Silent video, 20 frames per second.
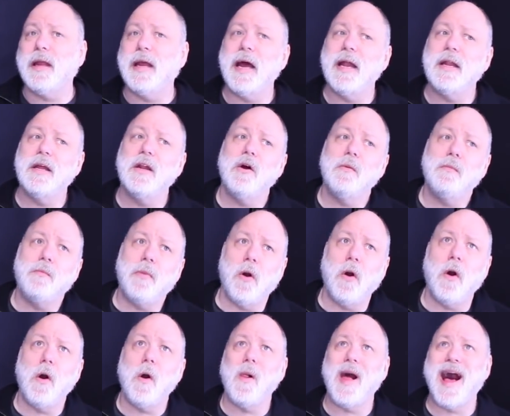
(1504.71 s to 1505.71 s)
Well,
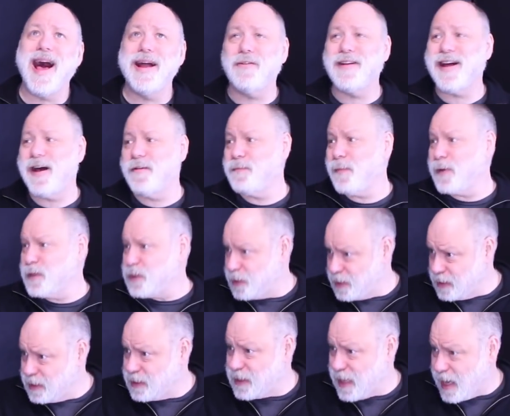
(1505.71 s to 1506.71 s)
again, Paul, I don't
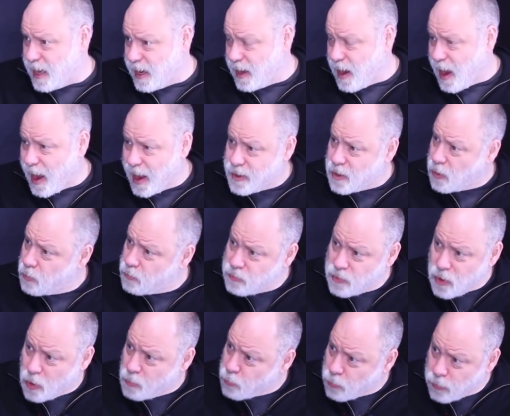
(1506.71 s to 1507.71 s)
have much to say.
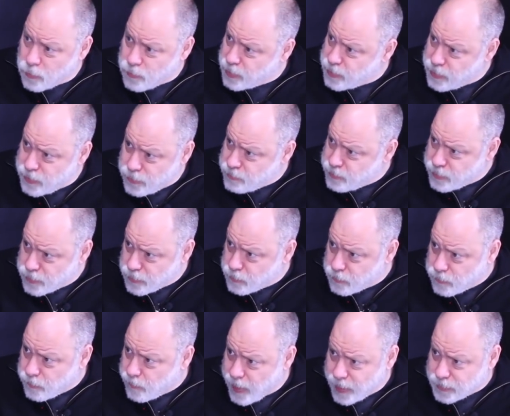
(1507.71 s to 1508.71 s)
I know no more than
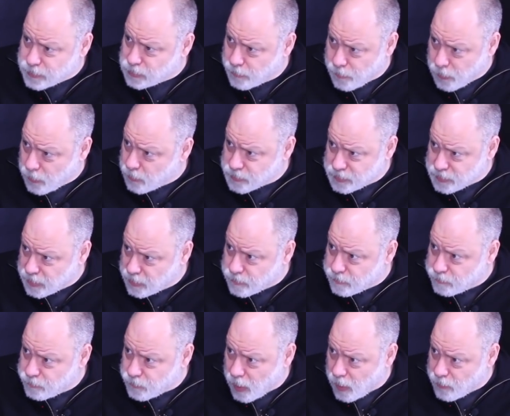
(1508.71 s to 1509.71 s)
you do as a
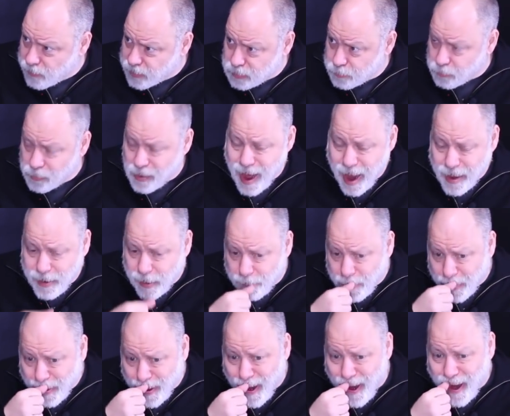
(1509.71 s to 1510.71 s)
person on this
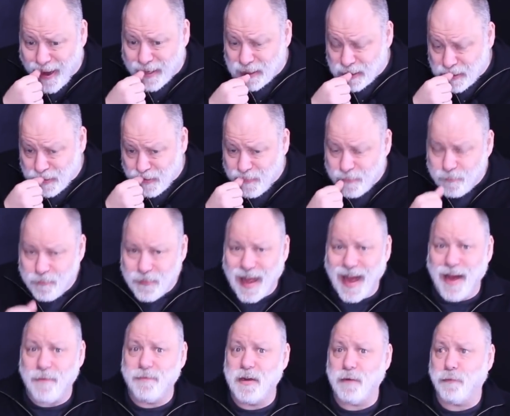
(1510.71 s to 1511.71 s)
planet. The
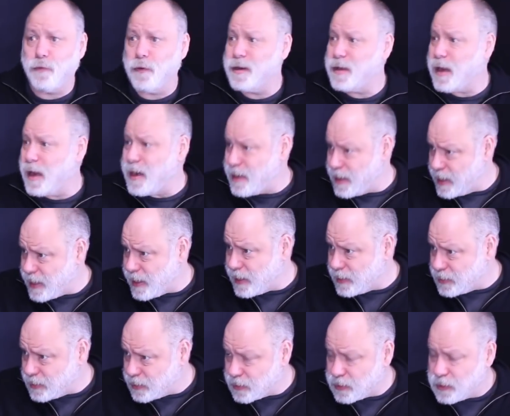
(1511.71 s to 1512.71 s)
guides have different
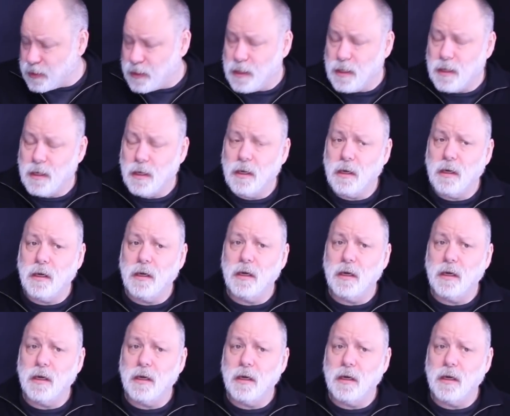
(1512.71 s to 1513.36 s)
ideas.